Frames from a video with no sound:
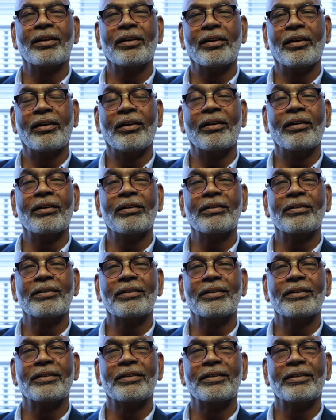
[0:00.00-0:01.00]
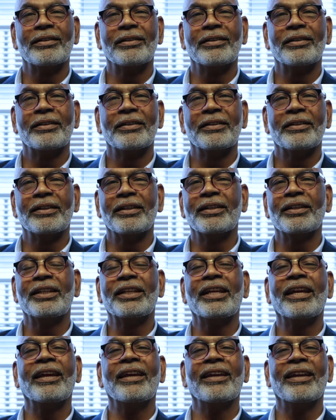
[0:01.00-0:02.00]
or didn't
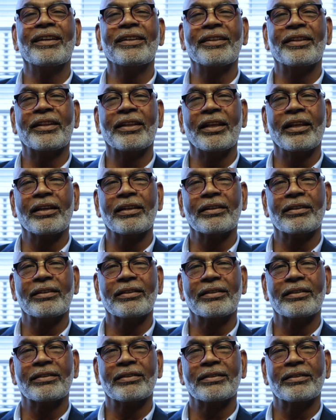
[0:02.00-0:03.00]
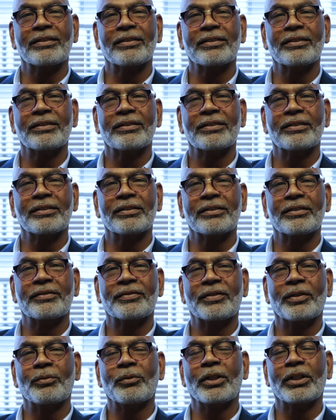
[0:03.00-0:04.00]
hear anything
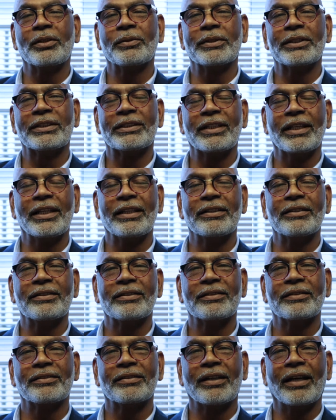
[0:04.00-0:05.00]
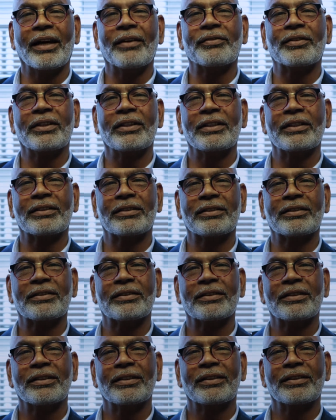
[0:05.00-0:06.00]
from what he was saying after his
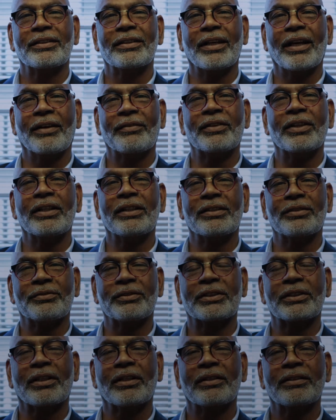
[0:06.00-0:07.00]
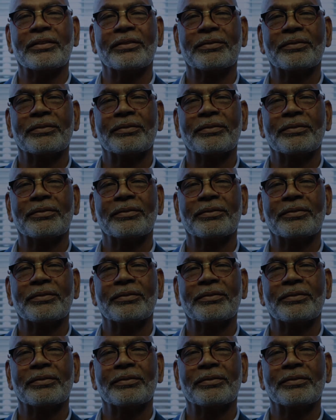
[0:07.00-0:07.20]
result.